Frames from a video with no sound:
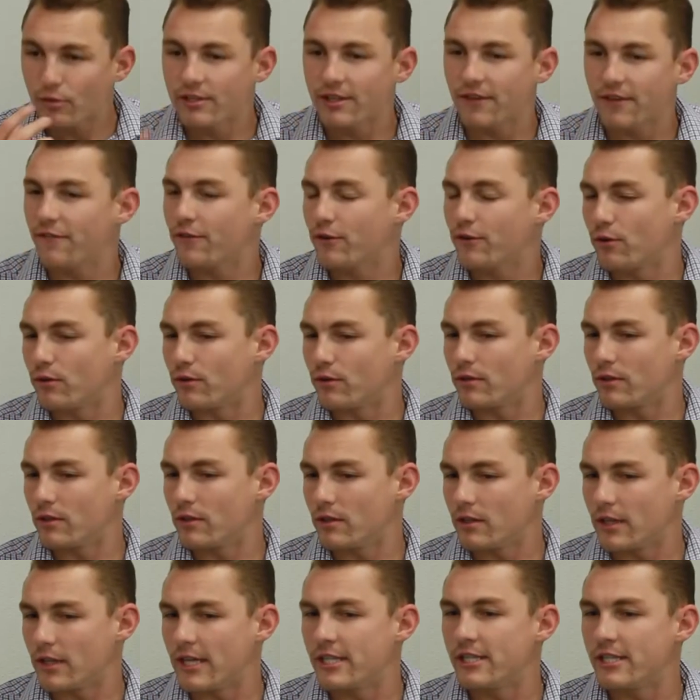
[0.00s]
difficult
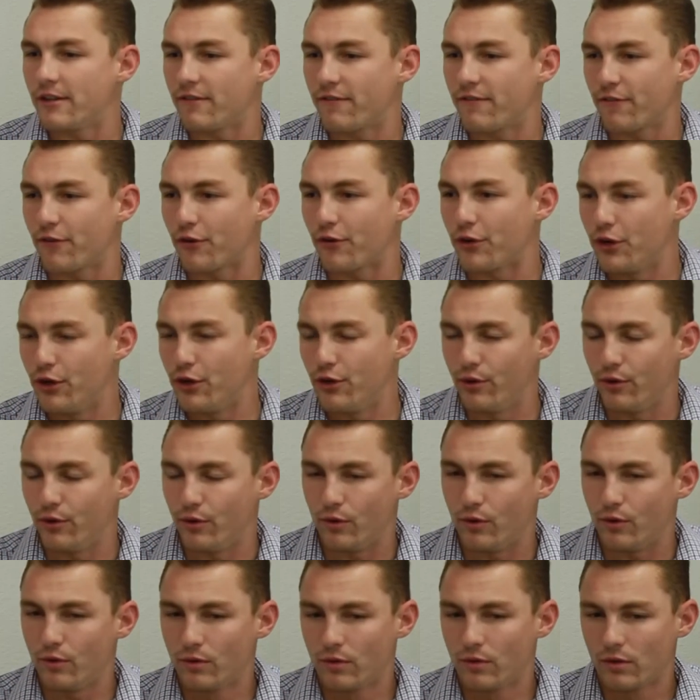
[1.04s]
is it for
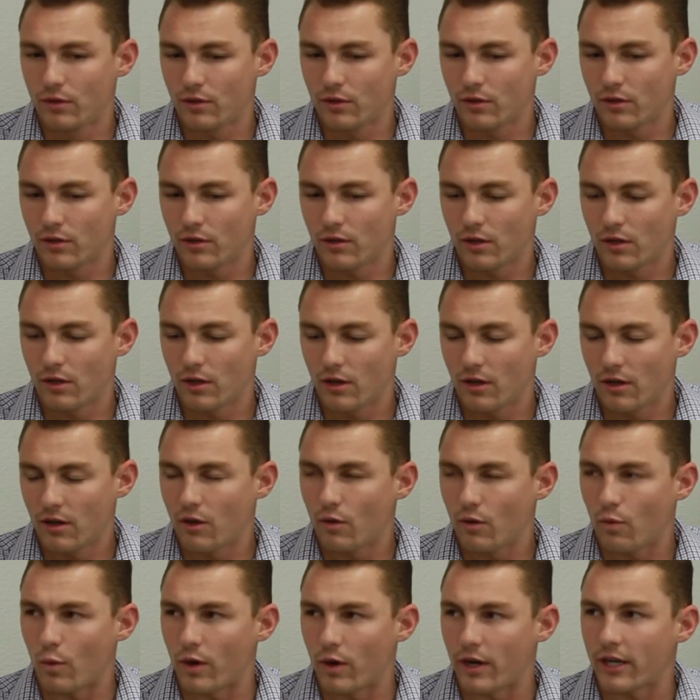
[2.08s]
you
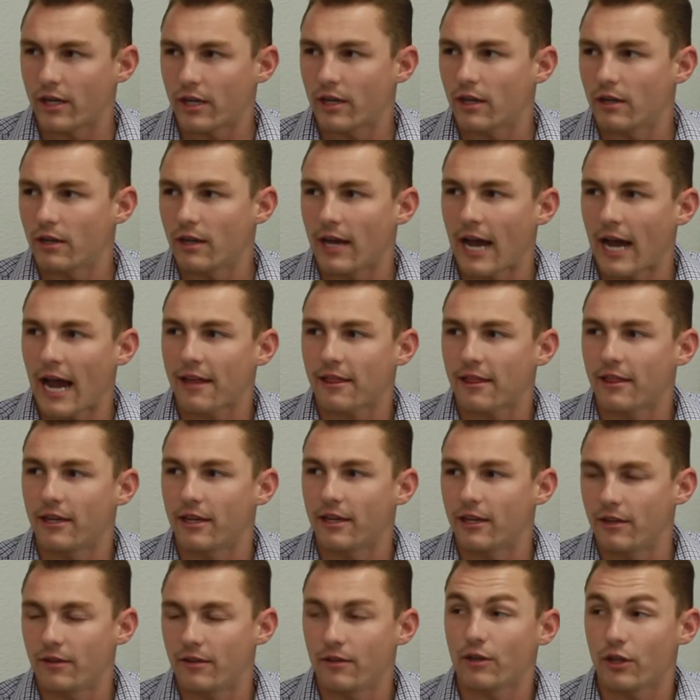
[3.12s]
when an
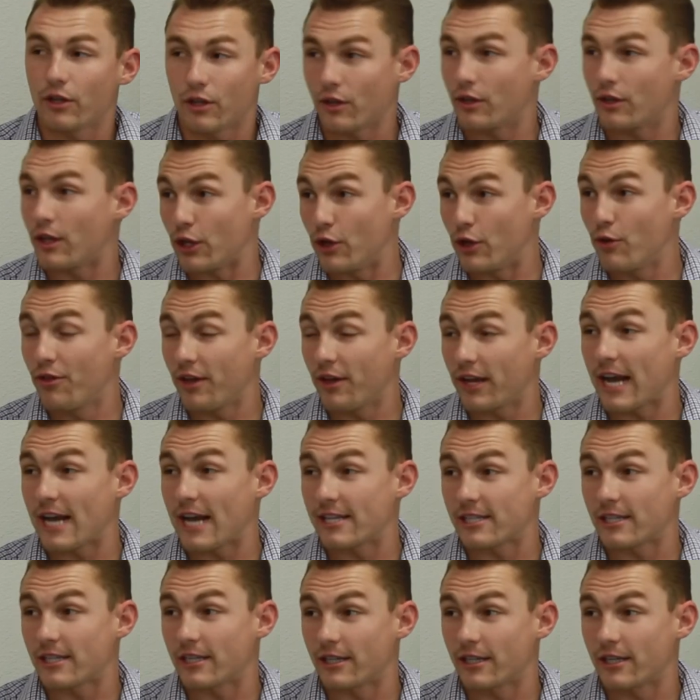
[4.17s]
athlete that you think
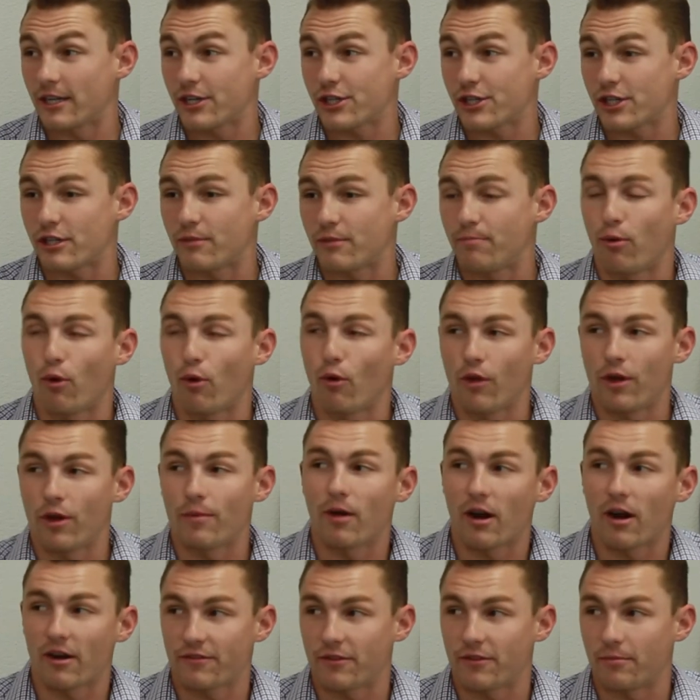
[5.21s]
has a concussion to pull them
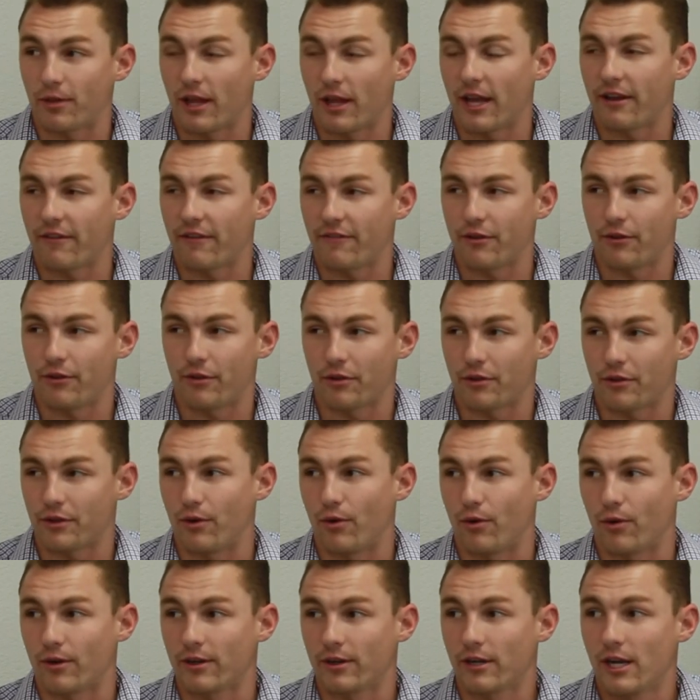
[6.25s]
off the playing field or the
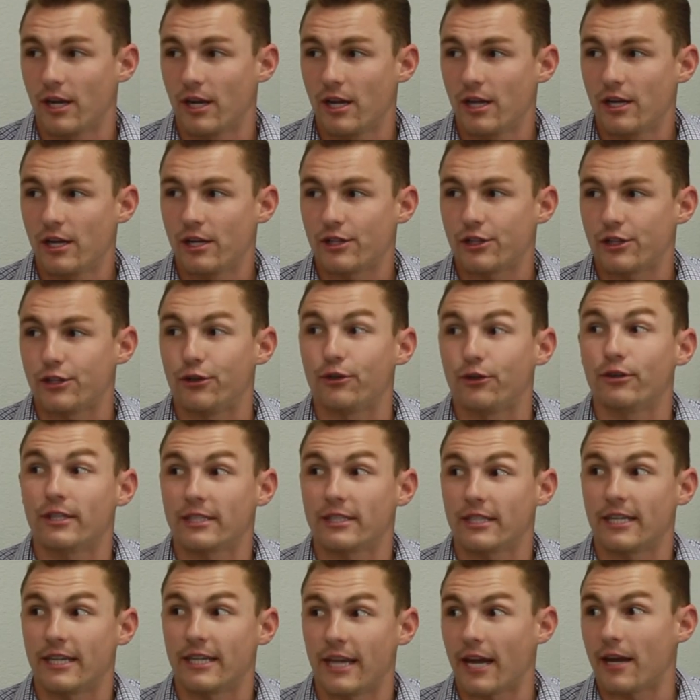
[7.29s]
court during
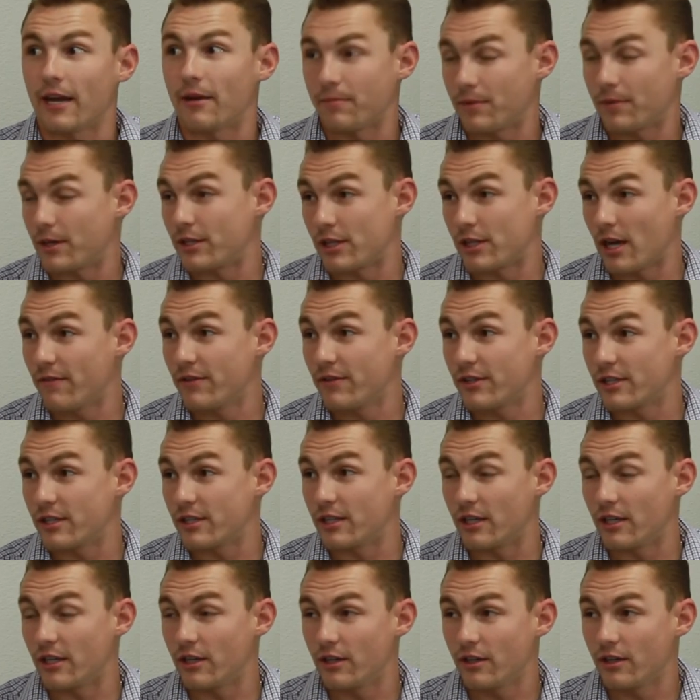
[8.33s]
the game? Because
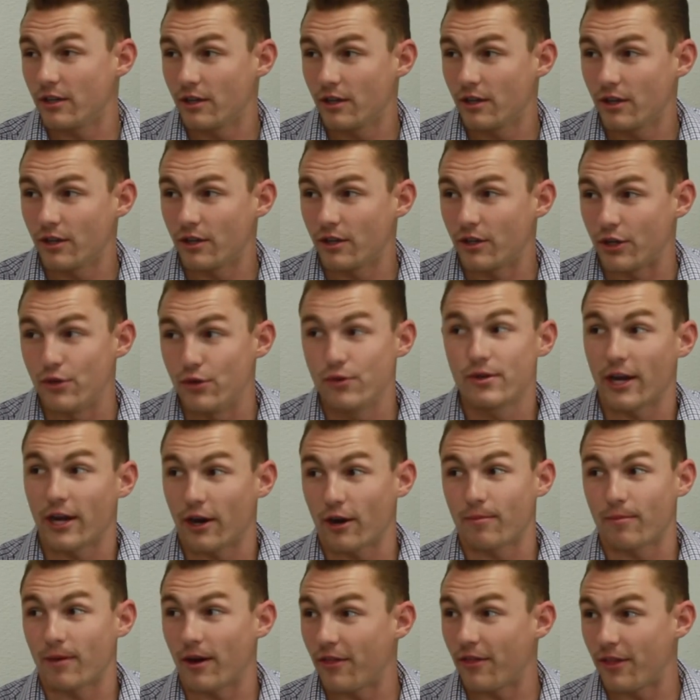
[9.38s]
obviously you
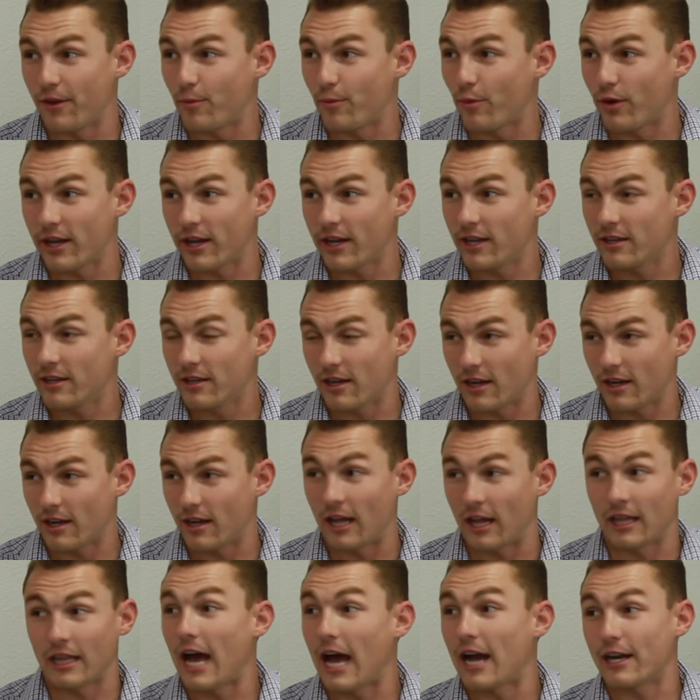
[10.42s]
care about them winning
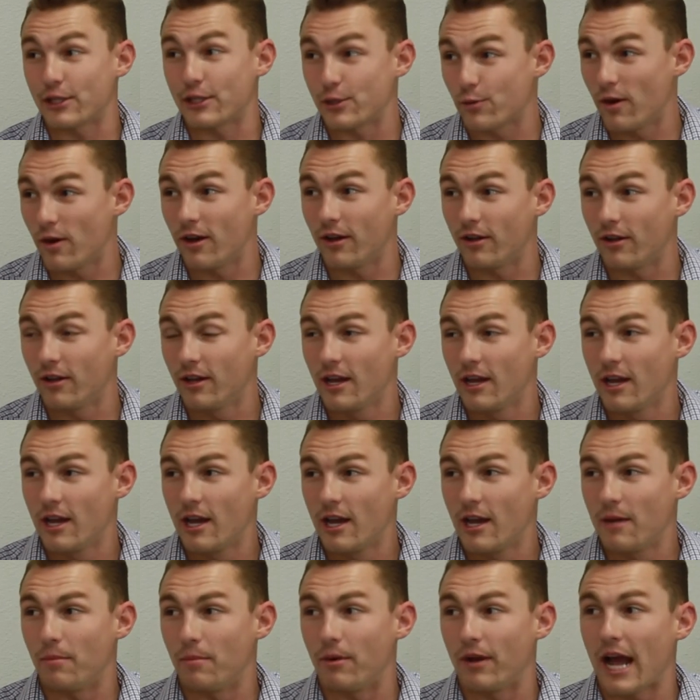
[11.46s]
a lot as well,
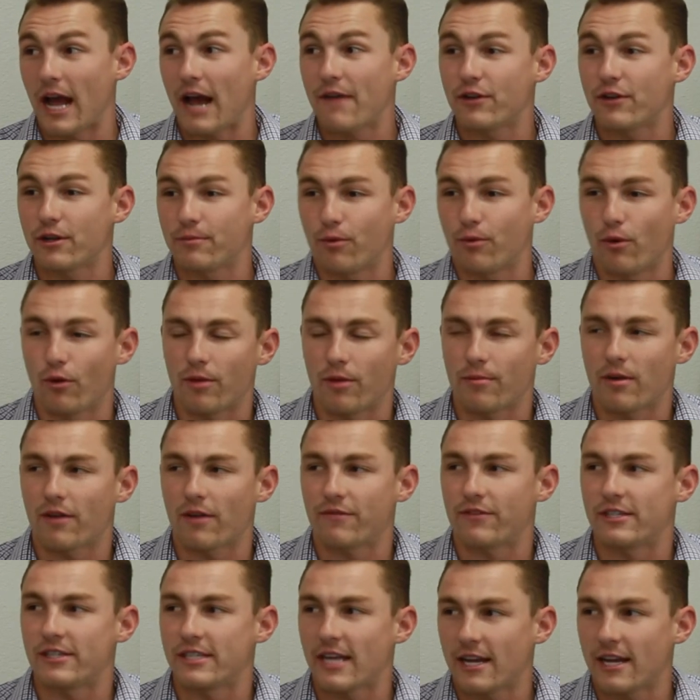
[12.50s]
but having to pull them
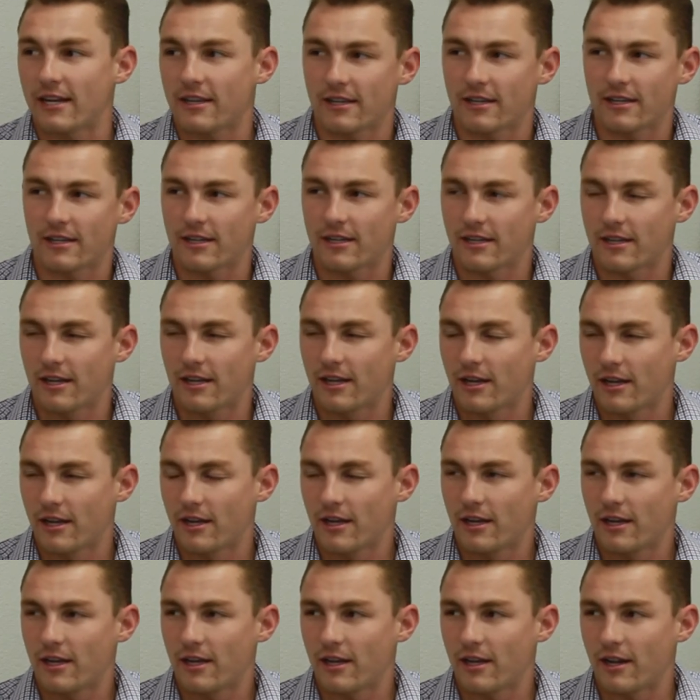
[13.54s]
off, does
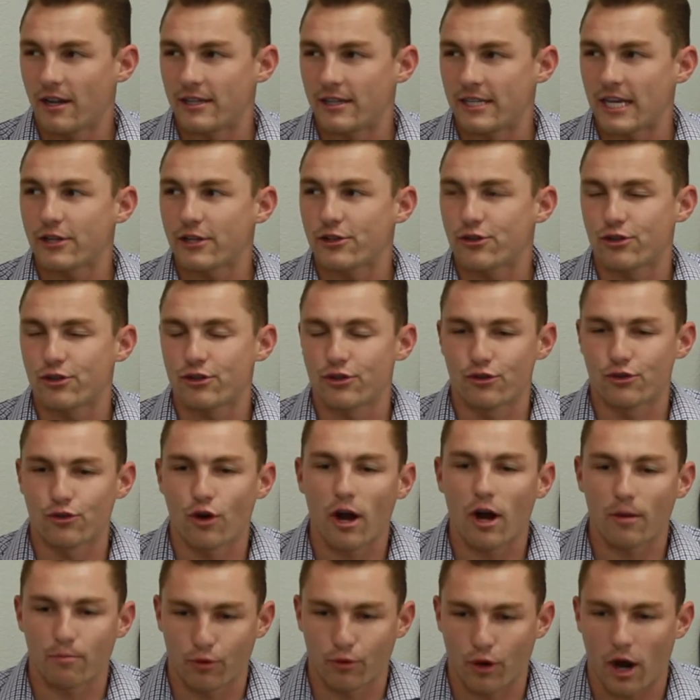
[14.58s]
that
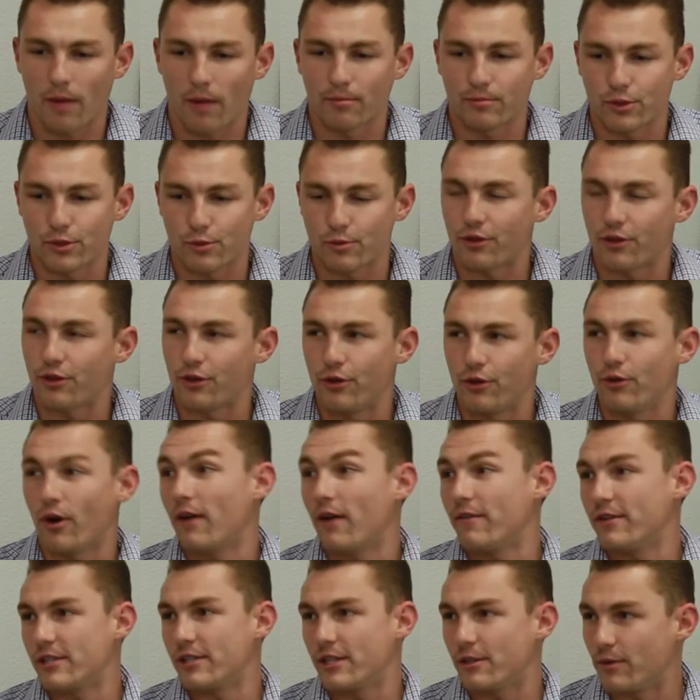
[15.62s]
draw problems with you,
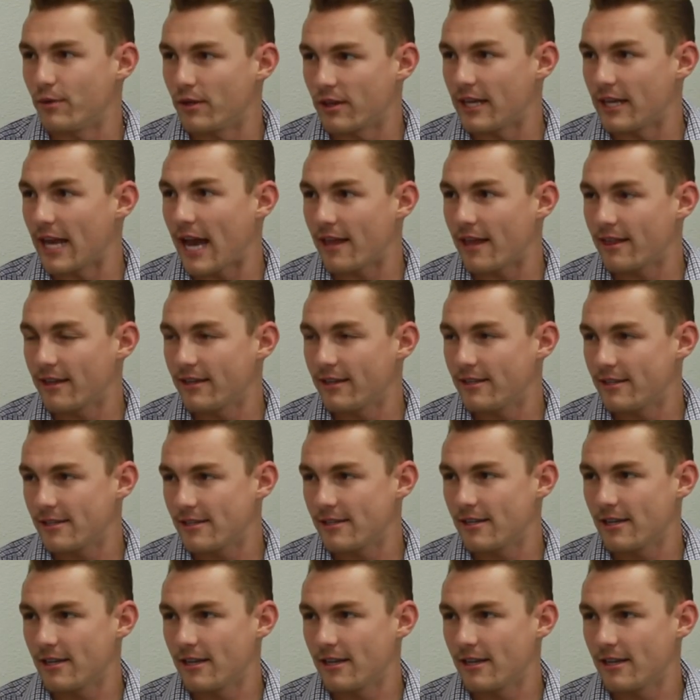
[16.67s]
obviously, with the athletes?